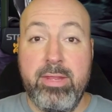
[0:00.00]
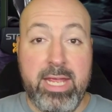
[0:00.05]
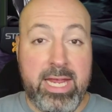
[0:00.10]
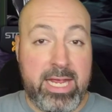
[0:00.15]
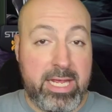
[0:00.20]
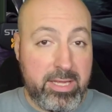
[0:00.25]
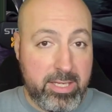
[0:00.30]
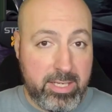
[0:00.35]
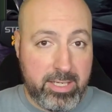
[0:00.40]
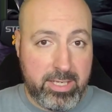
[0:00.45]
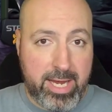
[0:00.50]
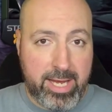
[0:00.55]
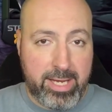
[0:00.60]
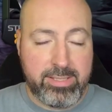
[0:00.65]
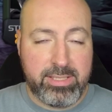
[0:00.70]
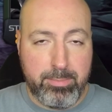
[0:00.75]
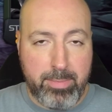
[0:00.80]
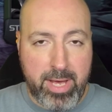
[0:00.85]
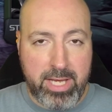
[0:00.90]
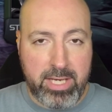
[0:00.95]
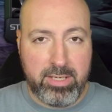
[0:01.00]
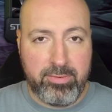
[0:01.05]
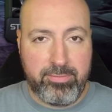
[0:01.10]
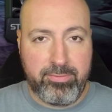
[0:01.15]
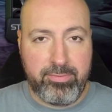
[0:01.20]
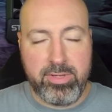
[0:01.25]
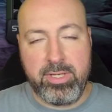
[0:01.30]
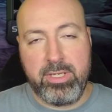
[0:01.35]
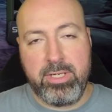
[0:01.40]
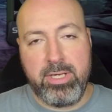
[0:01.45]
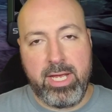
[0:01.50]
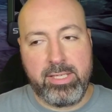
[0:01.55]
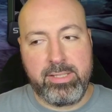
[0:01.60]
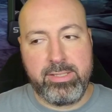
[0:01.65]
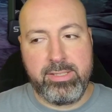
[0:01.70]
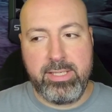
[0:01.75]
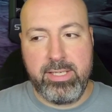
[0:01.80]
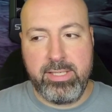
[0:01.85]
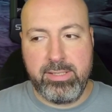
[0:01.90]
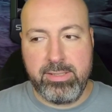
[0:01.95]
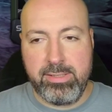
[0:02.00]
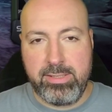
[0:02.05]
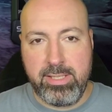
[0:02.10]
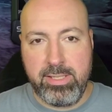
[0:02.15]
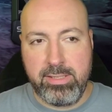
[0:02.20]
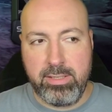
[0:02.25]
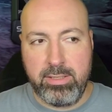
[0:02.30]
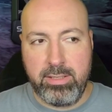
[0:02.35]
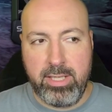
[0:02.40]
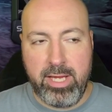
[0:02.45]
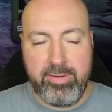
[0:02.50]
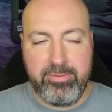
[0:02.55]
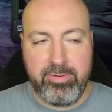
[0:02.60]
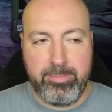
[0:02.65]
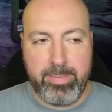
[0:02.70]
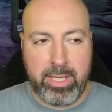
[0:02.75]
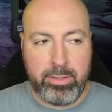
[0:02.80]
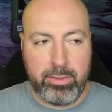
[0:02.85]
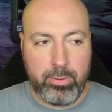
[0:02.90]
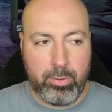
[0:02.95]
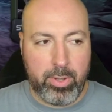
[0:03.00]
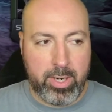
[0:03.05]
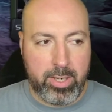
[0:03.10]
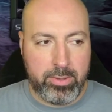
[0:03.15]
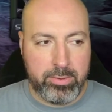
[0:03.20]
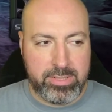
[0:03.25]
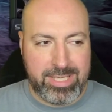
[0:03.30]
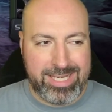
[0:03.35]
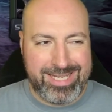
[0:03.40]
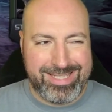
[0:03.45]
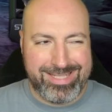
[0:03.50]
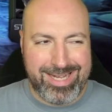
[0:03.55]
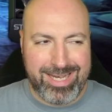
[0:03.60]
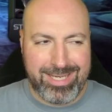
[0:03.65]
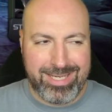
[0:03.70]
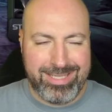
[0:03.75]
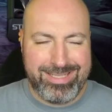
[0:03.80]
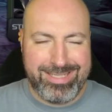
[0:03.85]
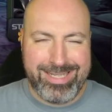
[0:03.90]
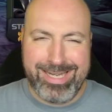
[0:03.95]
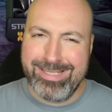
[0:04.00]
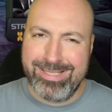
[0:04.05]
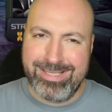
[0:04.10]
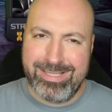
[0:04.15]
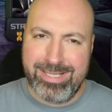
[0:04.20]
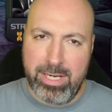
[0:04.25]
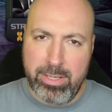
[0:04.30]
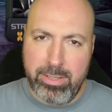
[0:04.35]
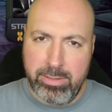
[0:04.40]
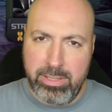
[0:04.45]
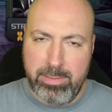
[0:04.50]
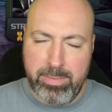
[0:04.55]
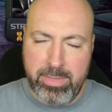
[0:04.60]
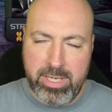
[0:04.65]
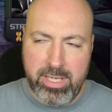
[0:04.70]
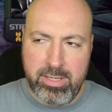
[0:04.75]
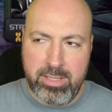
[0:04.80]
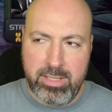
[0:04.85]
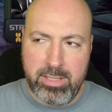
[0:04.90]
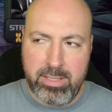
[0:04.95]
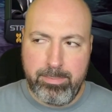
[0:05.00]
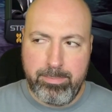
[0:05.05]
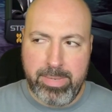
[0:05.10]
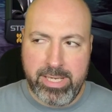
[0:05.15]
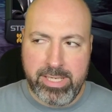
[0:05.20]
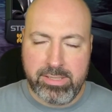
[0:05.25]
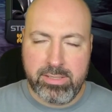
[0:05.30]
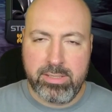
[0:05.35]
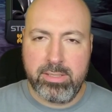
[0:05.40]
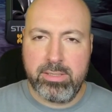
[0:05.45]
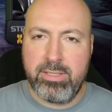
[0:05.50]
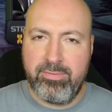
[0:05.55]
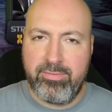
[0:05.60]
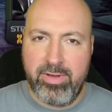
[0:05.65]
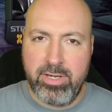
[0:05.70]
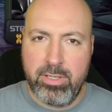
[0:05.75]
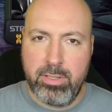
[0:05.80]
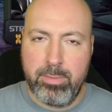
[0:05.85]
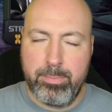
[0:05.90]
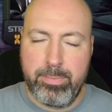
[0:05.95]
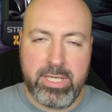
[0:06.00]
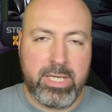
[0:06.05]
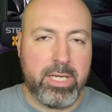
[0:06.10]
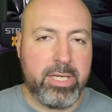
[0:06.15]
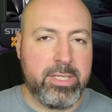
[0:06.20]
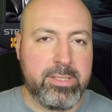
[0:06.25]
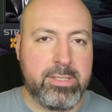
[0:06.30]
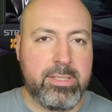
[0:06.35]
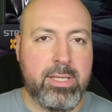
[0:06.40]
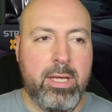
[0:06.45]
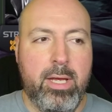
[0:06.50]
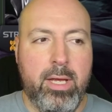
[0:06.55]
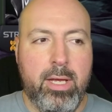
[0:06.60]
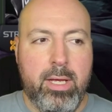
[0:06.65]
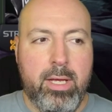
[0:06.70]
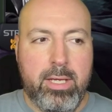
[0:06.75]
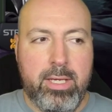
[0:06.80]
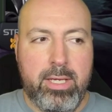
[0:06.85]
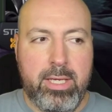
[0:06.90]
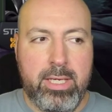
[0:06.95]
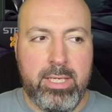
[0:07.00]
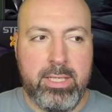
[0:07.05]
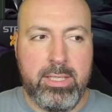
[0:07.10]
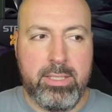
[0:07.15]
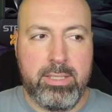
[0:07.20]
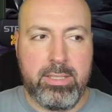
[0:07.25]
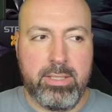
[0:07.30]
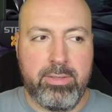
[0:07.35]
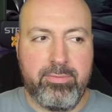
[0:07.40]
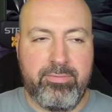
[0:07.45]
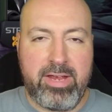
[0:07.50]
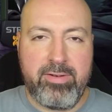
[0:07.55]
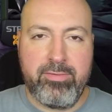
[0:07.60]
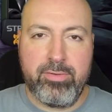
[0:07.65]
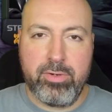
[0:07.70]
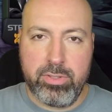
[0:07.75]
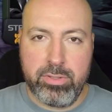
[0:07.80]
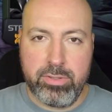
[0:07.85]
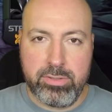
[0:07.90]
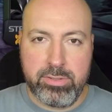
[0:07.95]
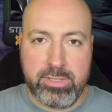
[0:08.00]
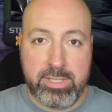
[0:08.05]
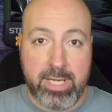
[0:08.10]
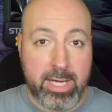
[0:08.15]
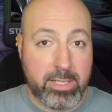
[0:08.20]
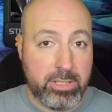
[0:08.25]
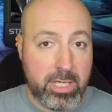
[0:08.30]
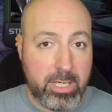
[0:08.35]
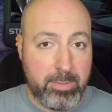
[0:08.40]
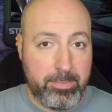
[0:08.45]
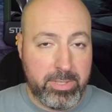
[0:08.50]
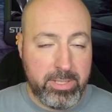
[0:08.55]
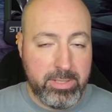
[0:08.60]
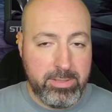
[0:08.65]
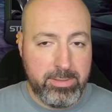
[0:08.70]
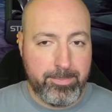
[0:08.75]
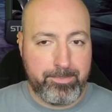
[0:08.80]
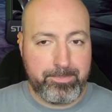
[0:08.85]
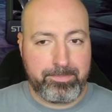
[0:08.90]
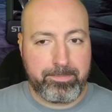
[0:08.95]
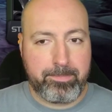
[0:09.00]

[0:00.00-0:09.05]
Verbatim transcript: In the next meta for the next season, season 11 of Battlegrounds, he's not going to necessarily be the best defender because it favors tech champions.